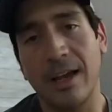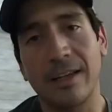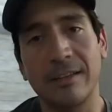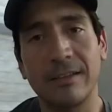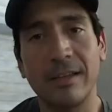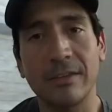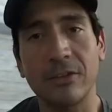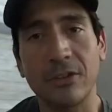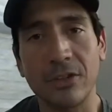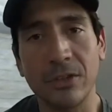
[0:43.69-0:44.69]
I get to test
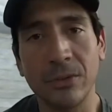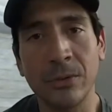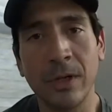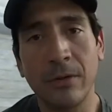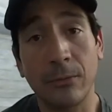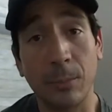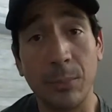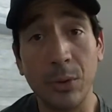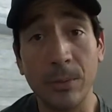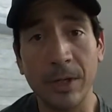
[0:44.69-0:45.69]
a shoe from
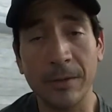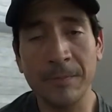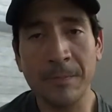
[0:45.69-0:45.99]
Puma.